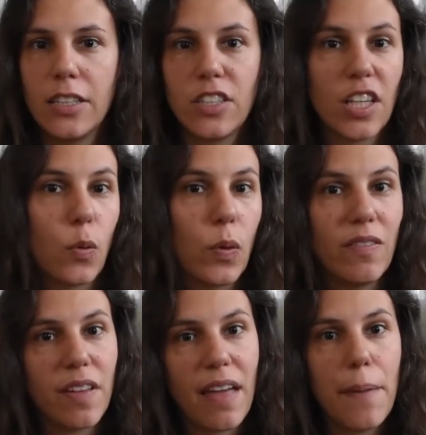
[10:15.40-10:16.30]
and like
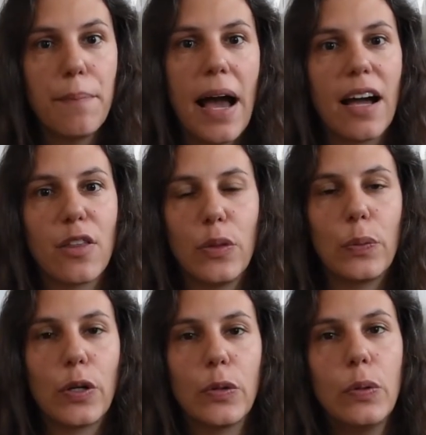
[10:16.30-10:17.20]
weaving that back
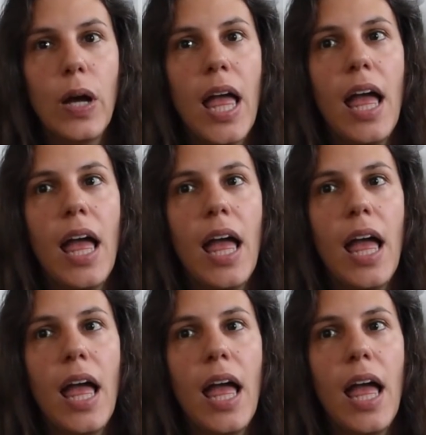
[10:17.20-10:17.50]
through.